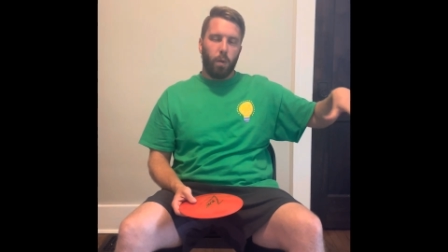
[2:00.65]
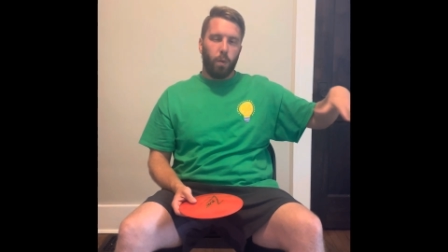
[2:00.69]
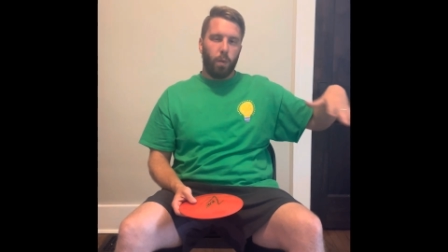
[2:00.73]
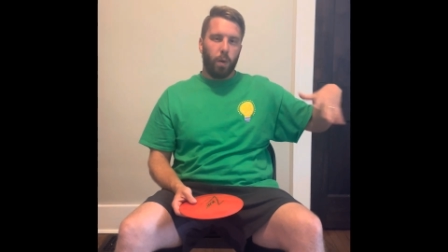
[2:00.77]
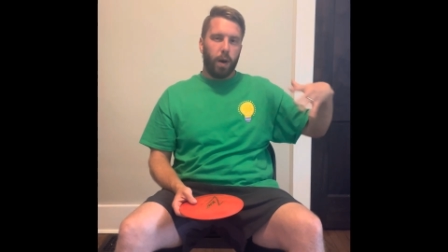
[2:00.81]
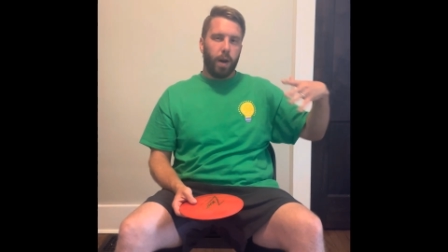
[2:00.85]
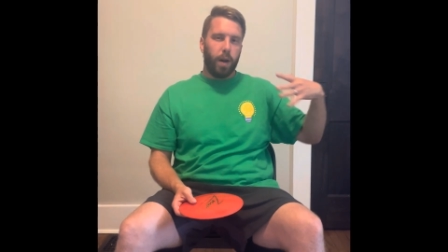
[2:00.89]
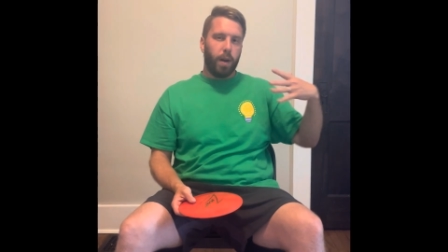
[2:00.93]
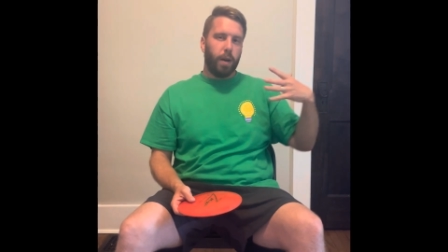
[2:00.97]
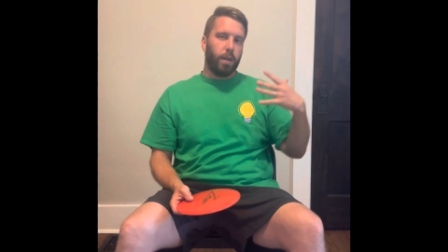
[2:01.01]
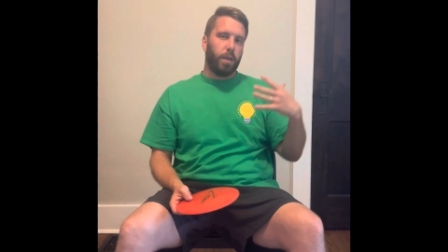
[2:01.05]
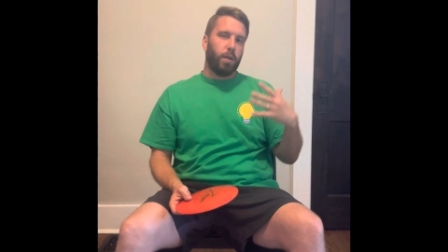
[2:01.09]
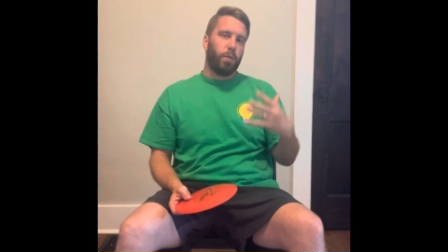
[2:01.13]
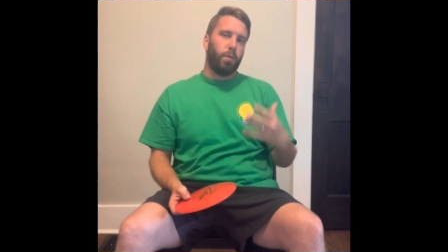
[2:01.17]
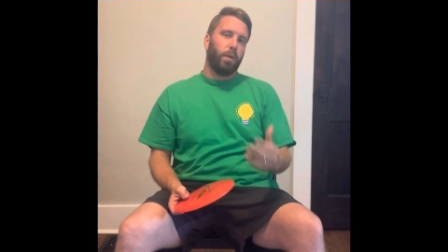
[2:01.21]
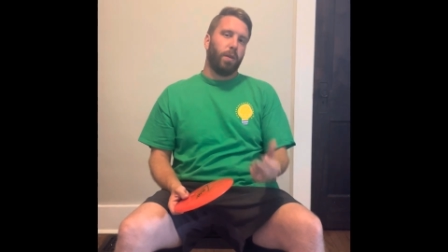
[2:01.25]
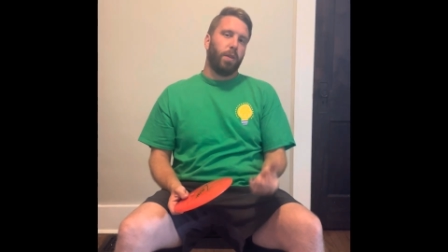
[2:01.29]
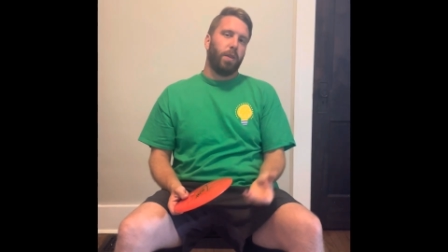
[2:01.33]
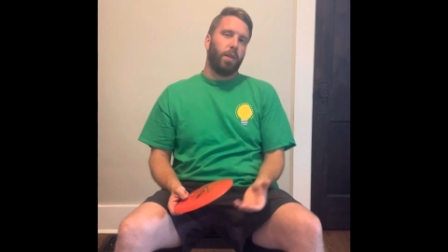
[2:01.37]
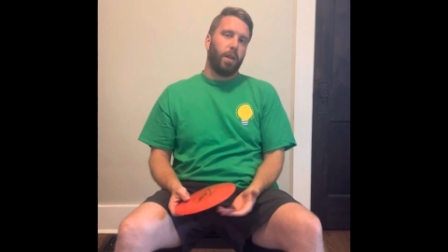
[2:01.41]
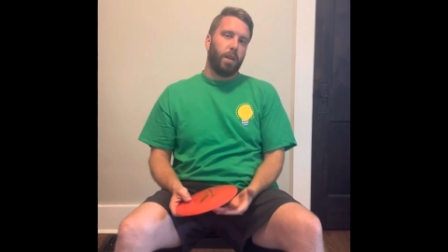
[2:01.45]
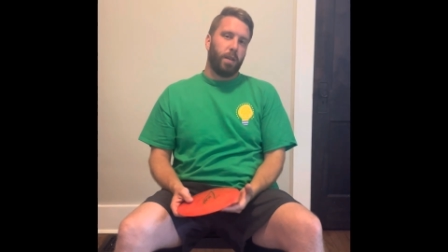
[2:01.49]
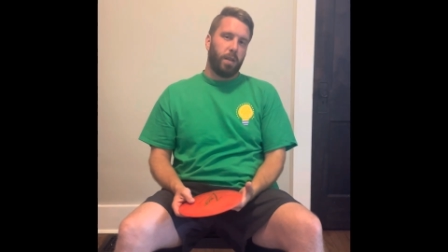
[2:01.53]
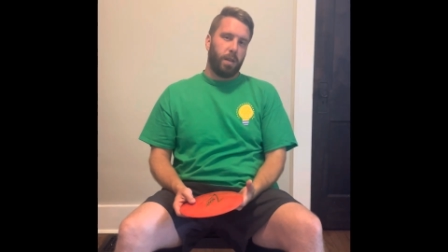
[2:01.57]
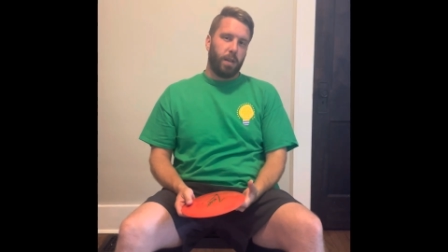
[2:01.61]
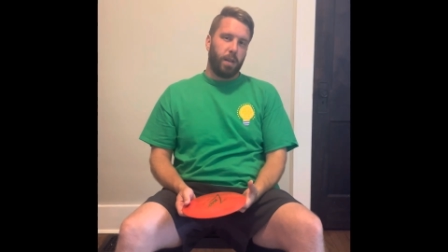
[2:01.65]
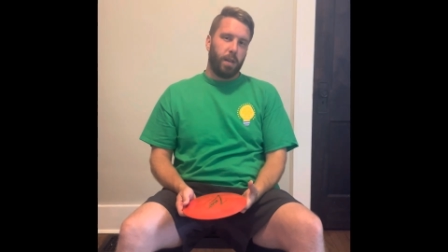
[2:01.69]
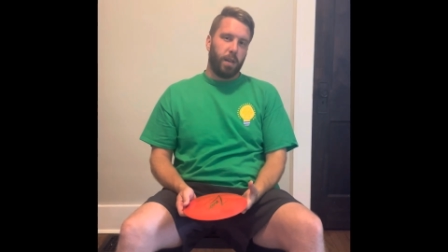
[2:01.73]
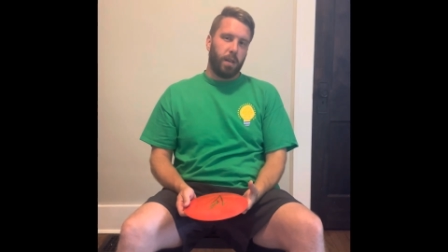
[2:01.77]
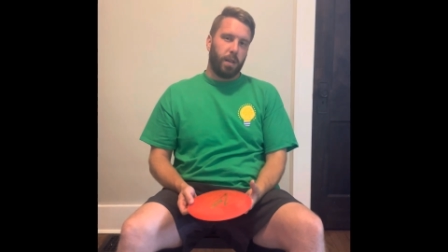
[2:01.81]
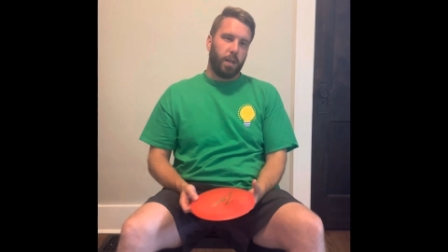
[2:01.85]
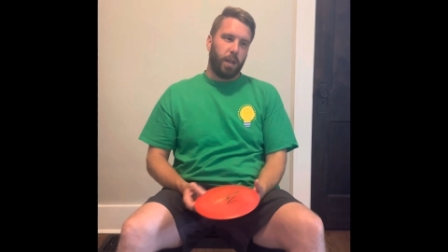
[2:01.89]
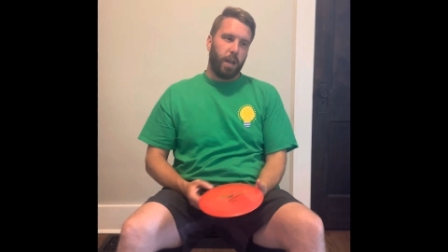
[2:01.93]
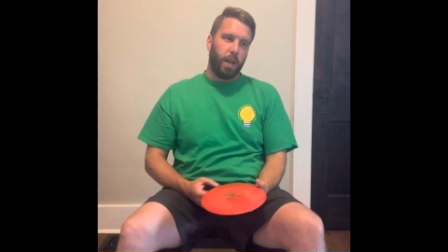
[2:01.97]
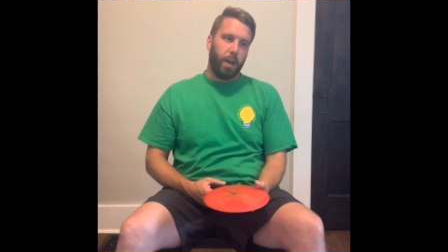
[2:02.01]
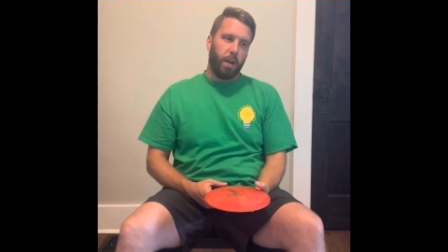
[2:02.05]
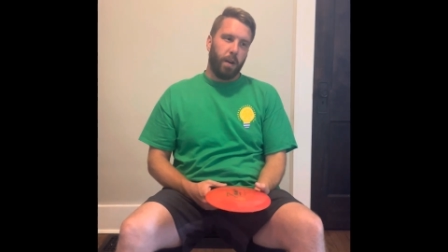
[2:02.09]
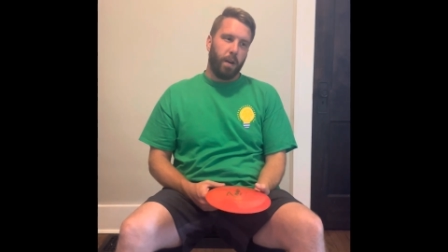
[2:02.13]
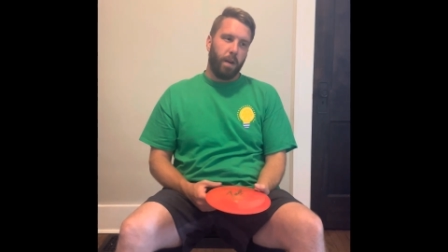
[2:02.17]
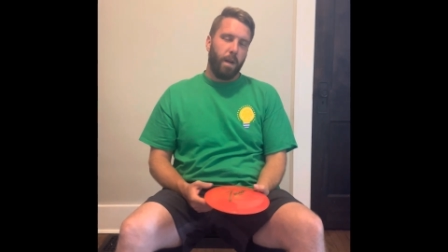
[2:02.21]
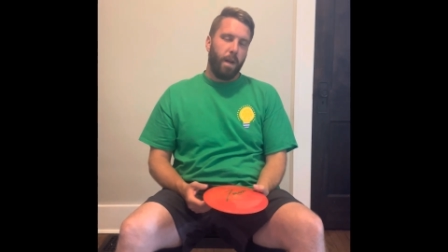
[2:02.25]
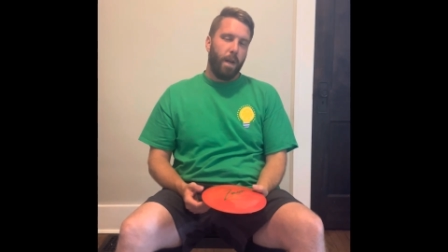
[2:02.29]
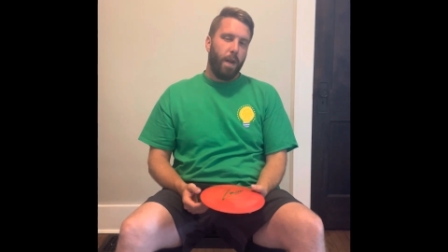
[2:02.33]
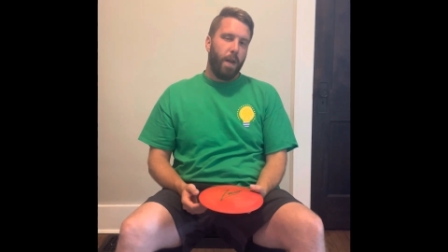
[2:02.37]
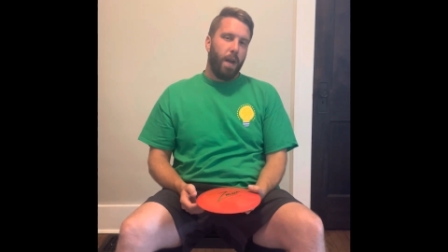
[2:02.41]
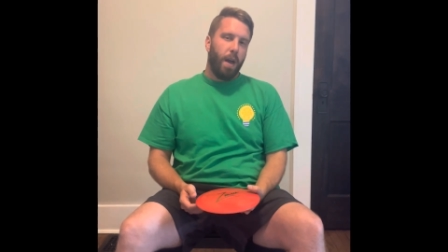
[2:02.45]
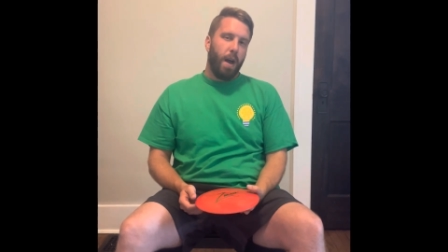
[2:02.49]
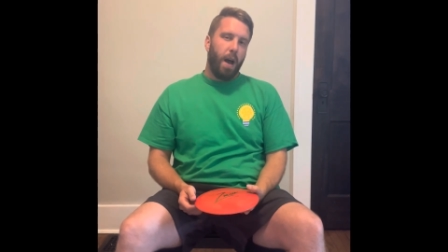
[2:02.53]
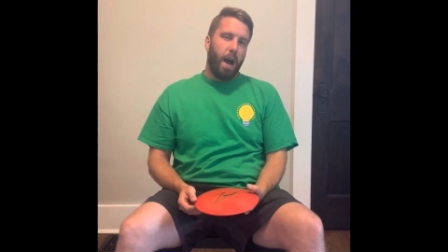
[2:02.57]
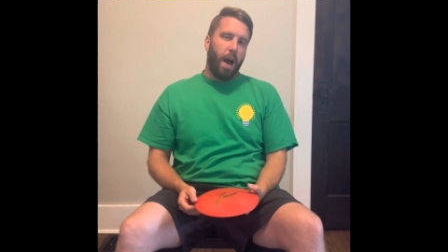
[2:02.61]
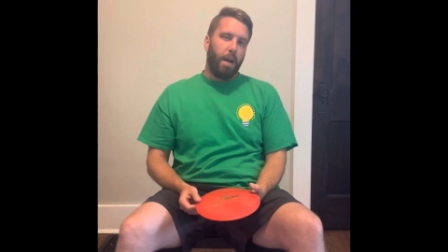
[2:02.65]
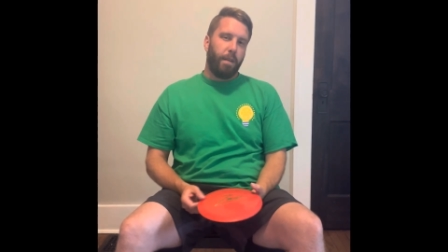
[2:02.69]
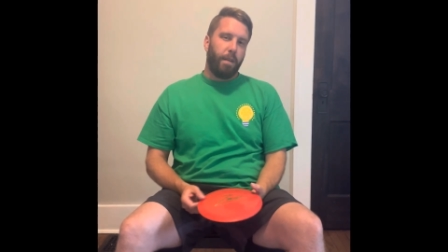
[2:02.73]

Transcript: Whereas with this disc here, I